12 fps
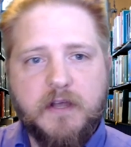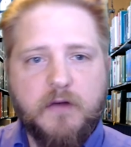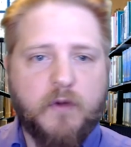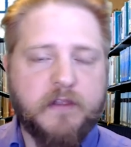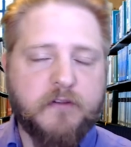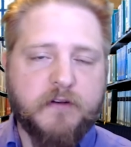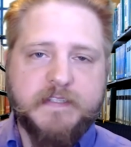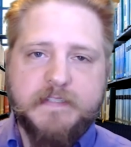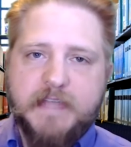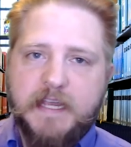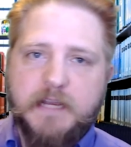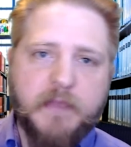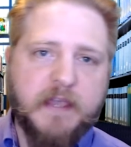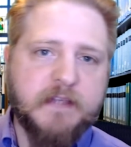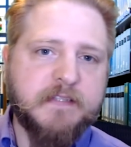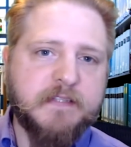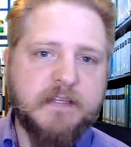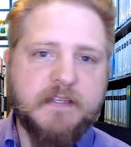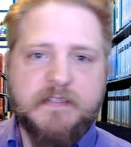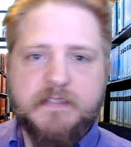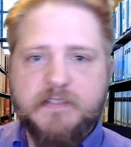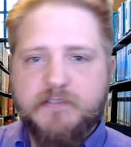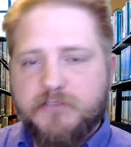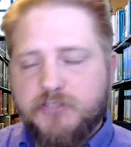whether it's
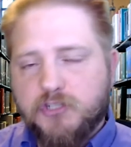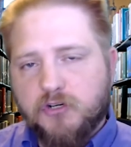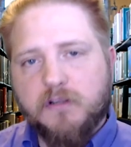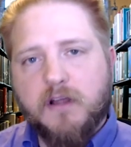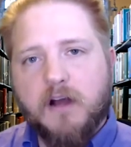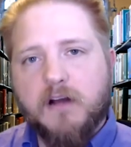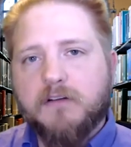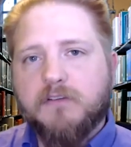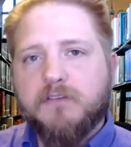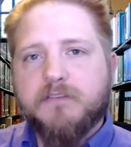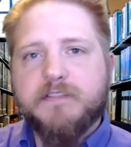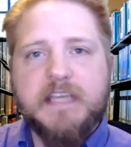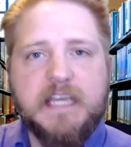databases, journal articles,